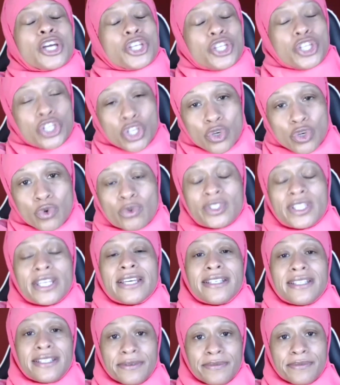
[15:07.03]
Use
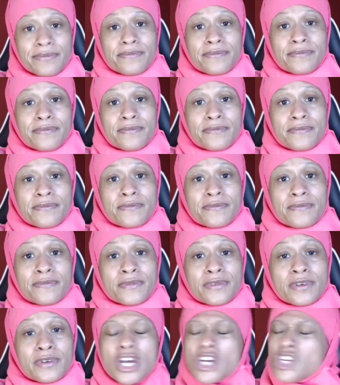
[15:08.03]
it
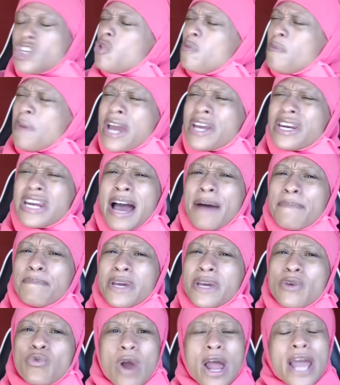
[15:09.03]
you may not
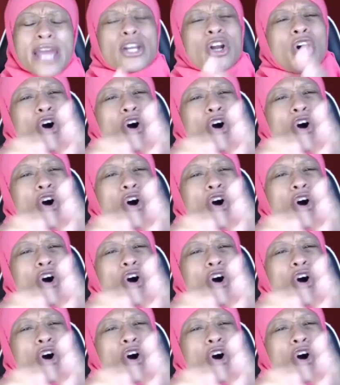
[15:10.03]
be right